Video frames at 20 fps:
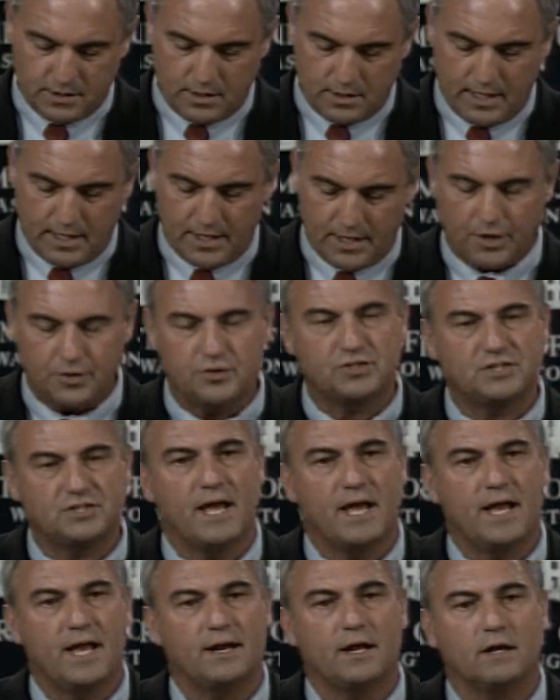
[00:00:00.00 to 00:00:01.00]
and
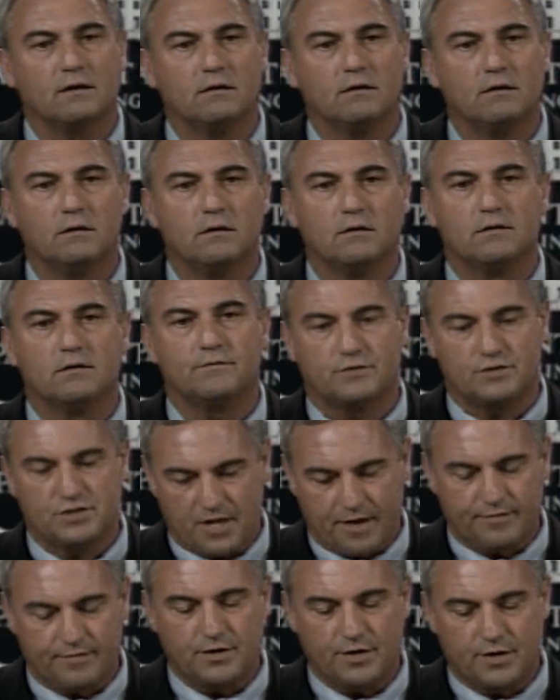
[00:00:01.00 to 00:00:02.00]
understanding for
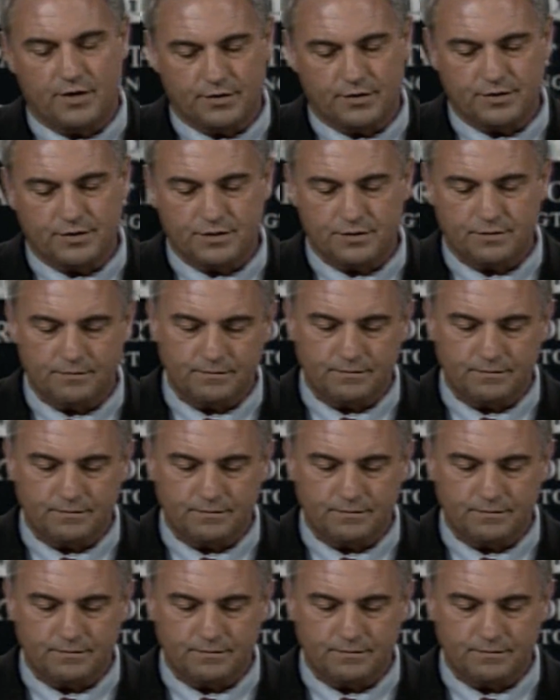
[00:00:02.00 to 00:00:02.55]
7 years.